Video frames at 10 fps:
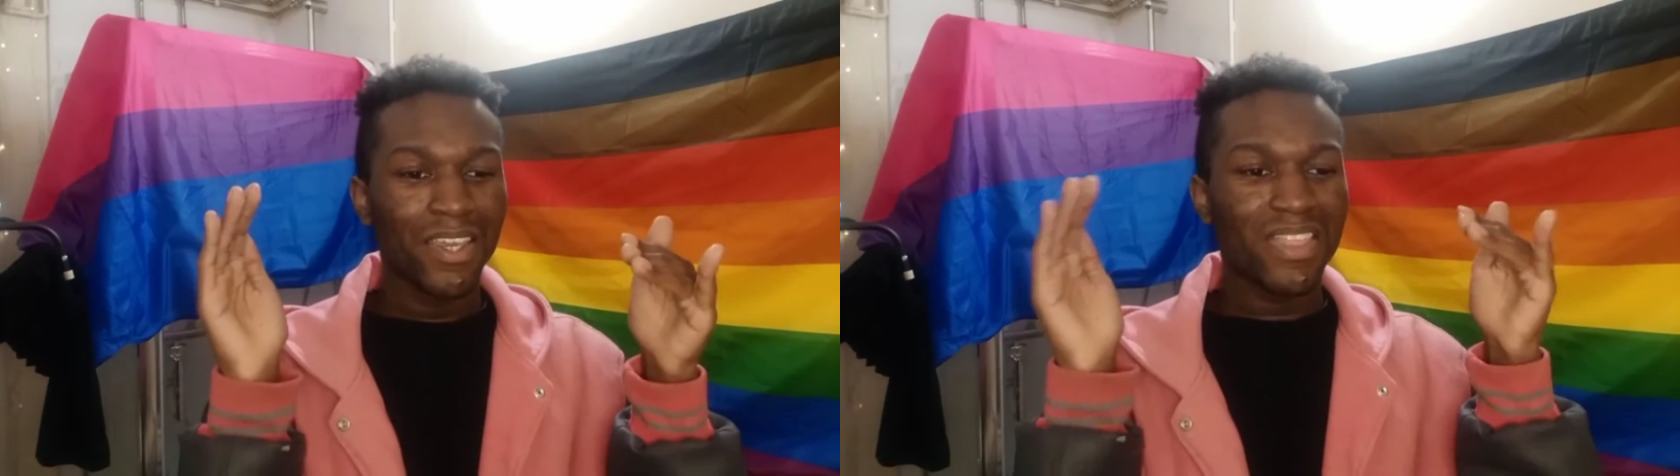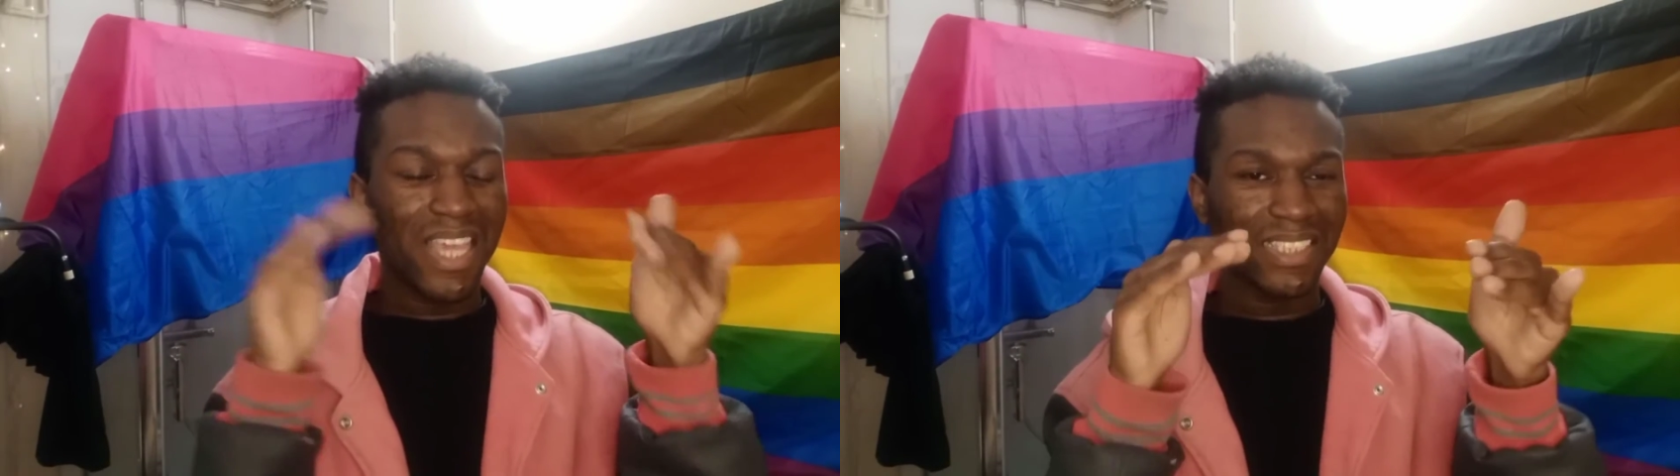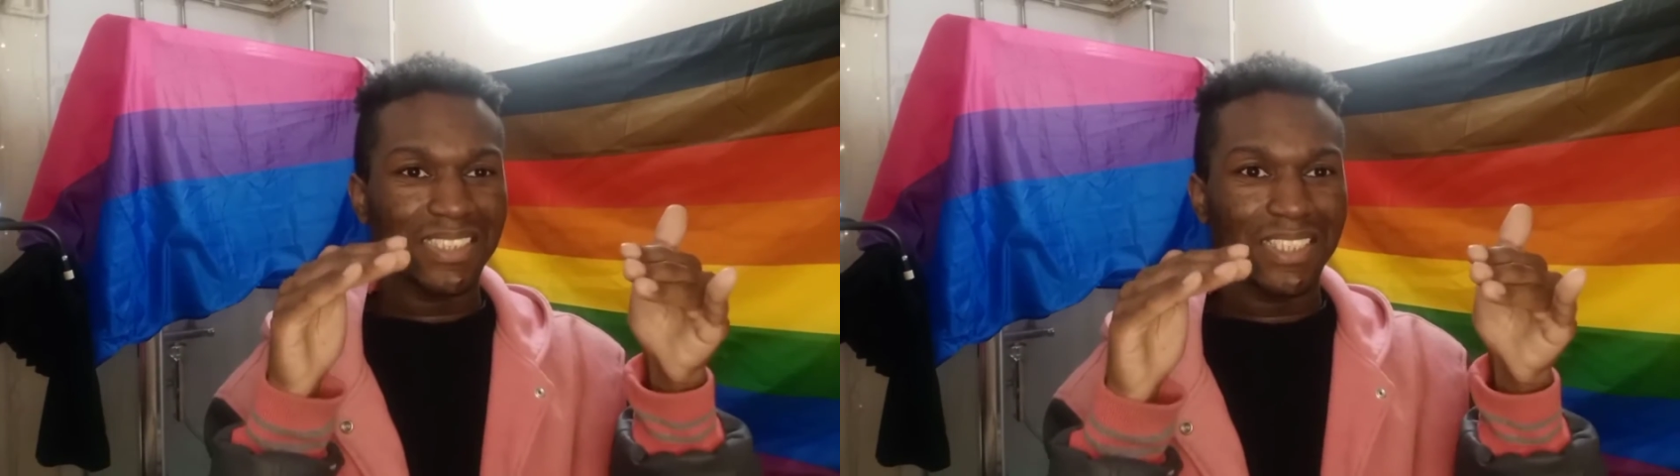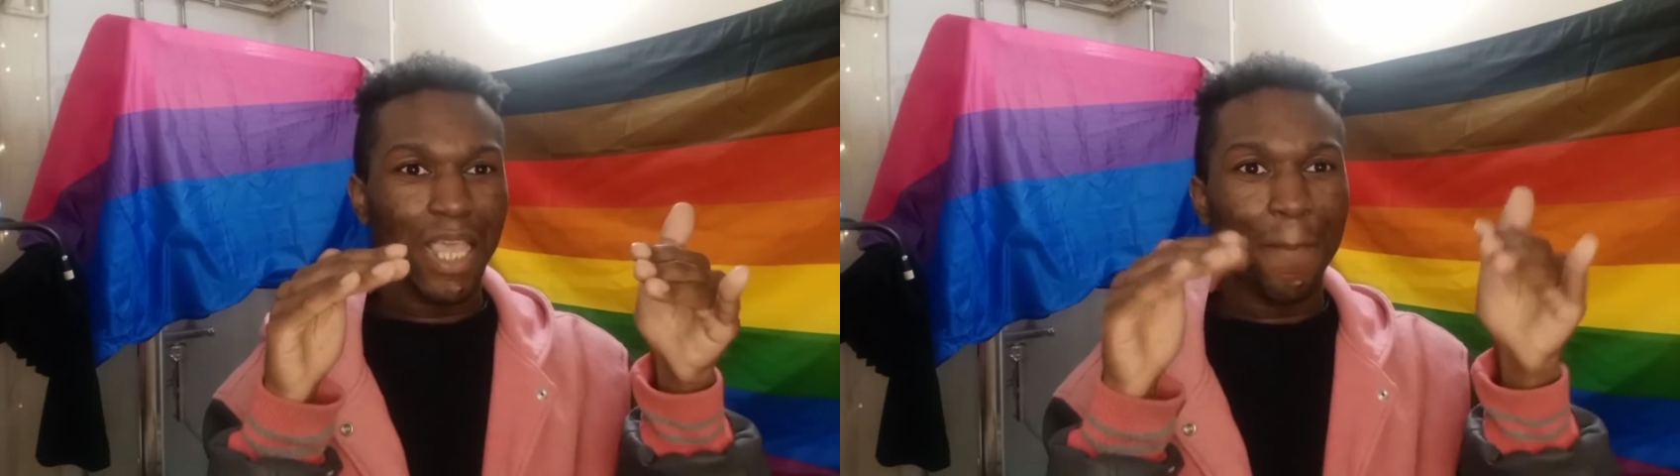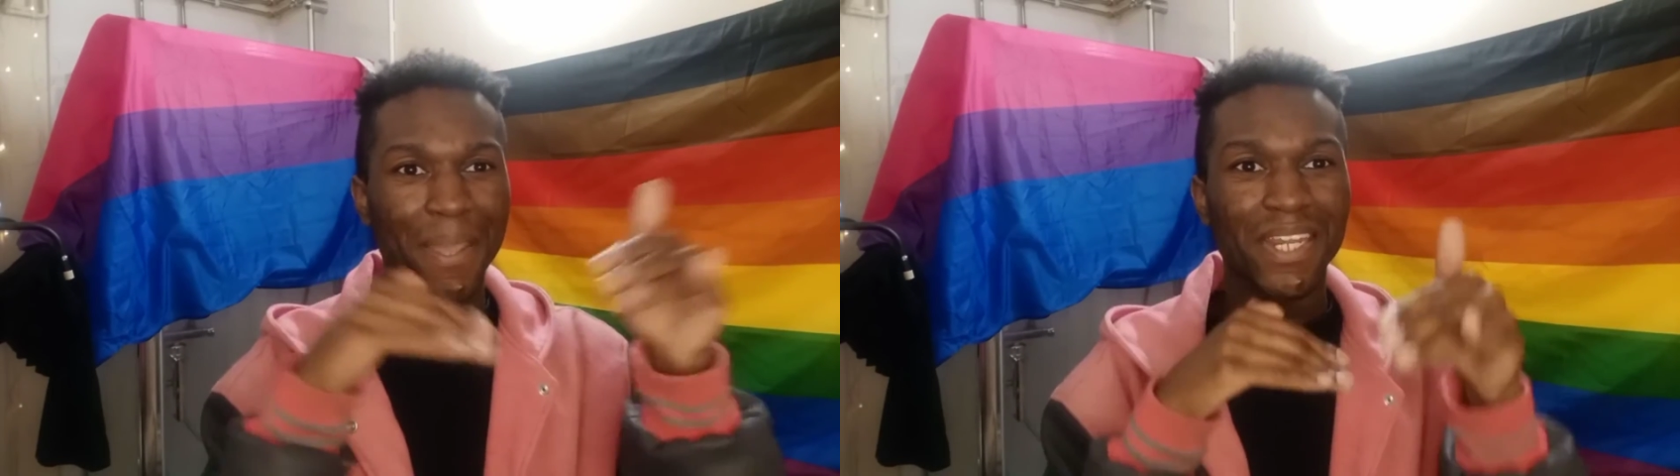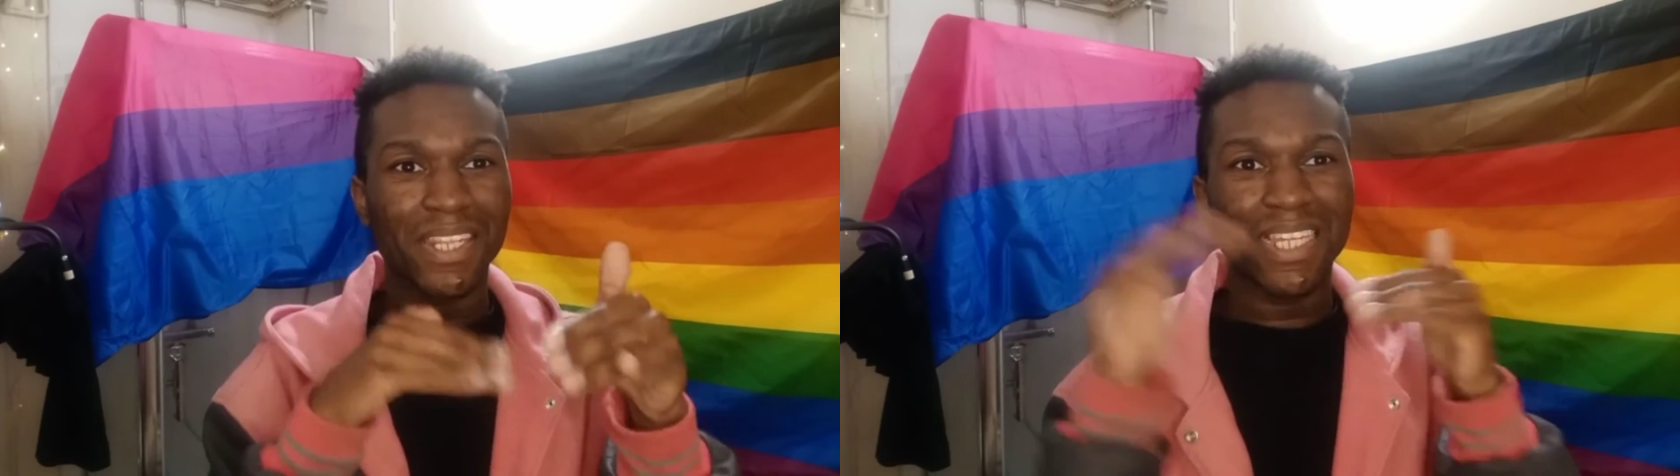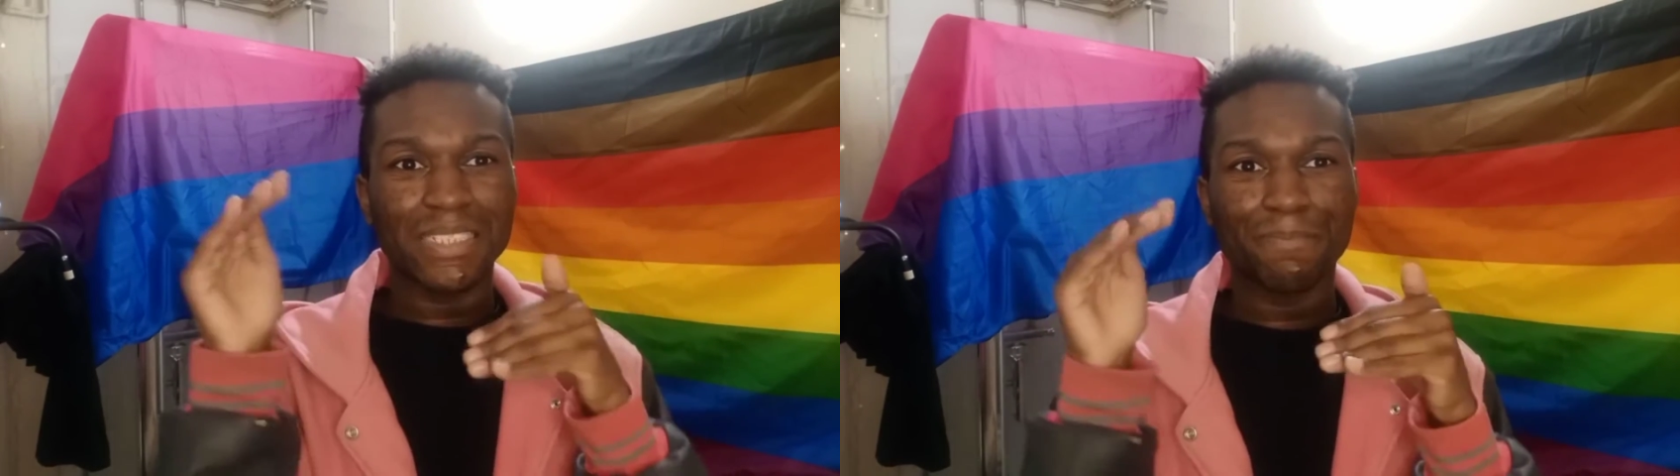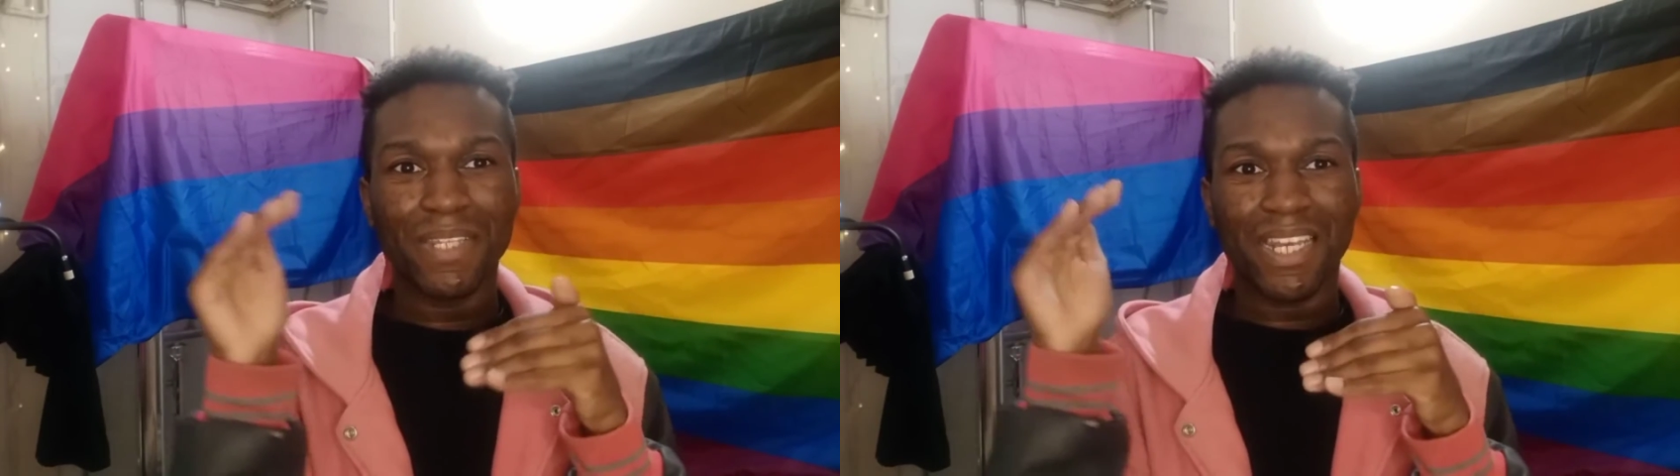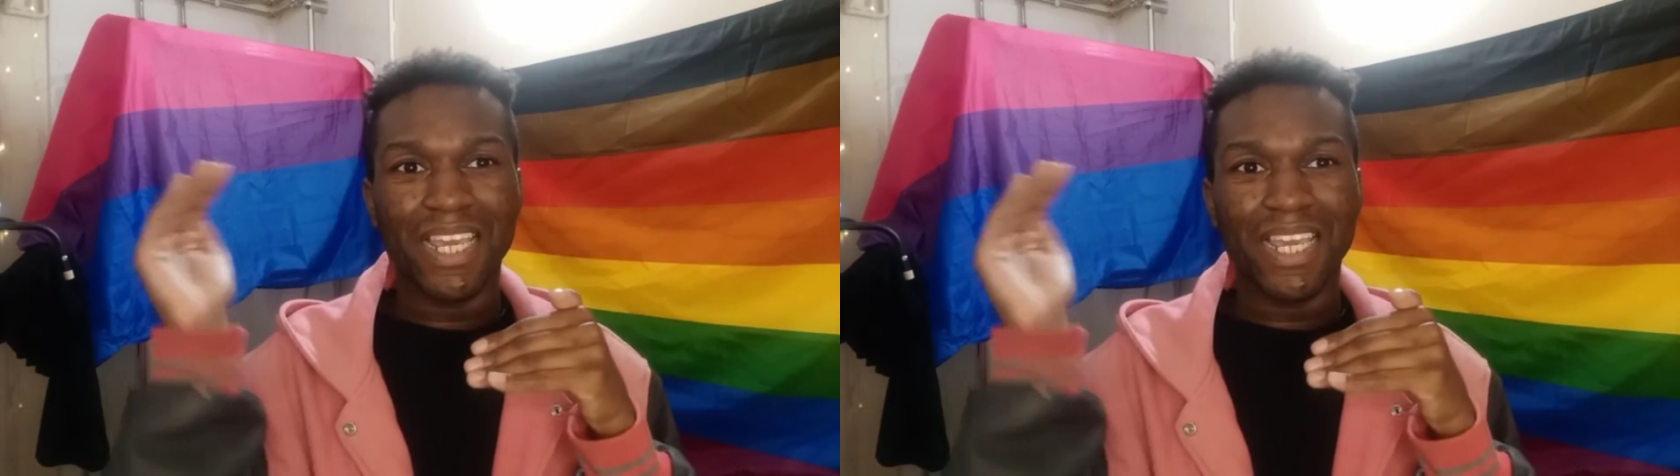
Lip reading: this opinion that's been